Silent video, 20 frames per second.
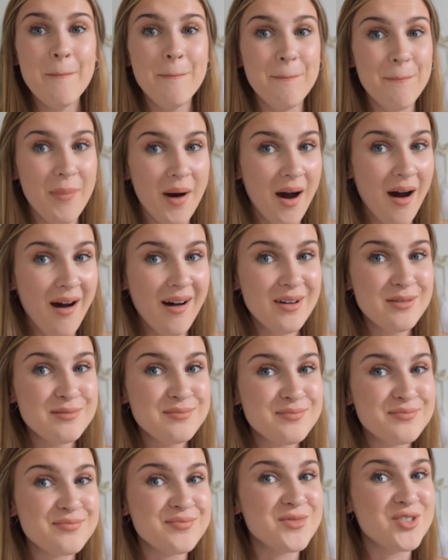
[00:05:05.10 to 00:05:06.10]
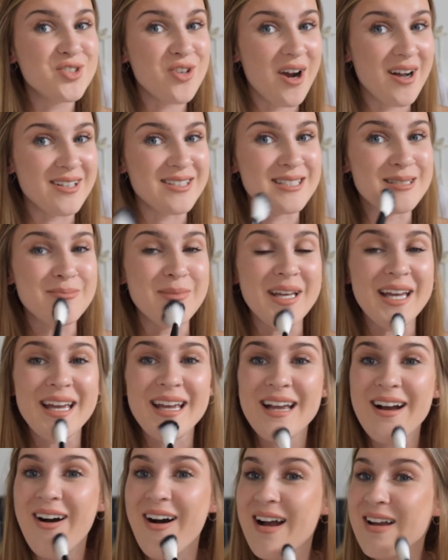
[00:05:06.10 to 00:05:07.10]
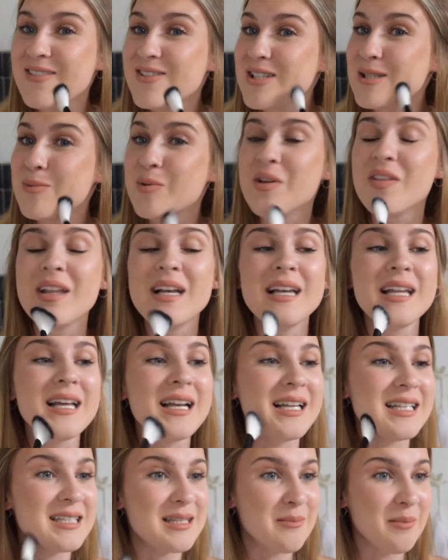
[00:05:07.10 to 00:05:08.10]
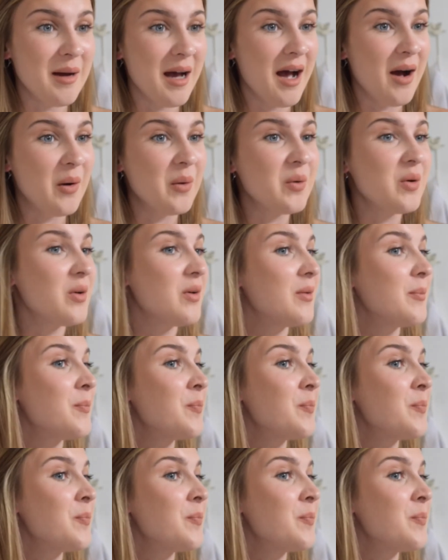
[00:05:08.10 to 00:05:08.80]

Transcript: but trust me I have just put the littlest amount